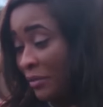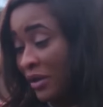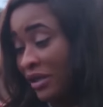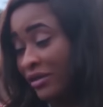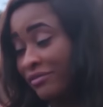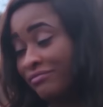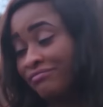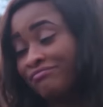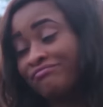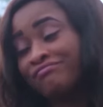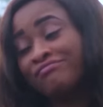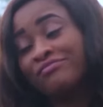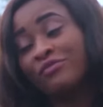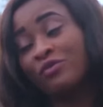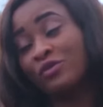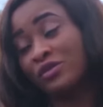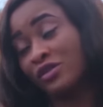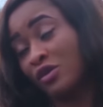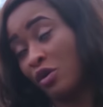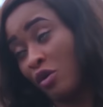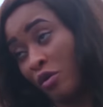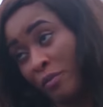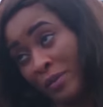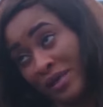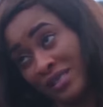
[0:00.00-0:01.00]
I mean,
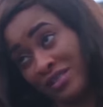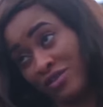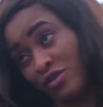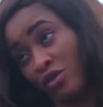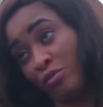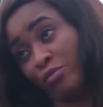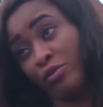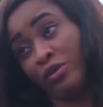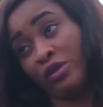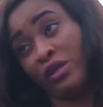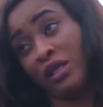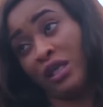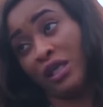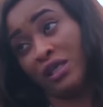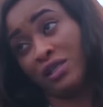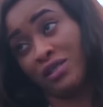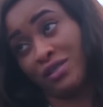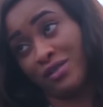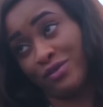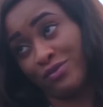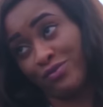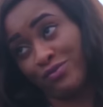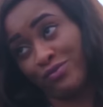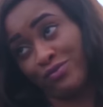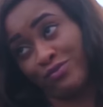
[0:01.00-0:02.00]
with all my
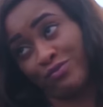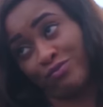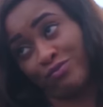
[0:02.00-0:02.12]
stubbornness.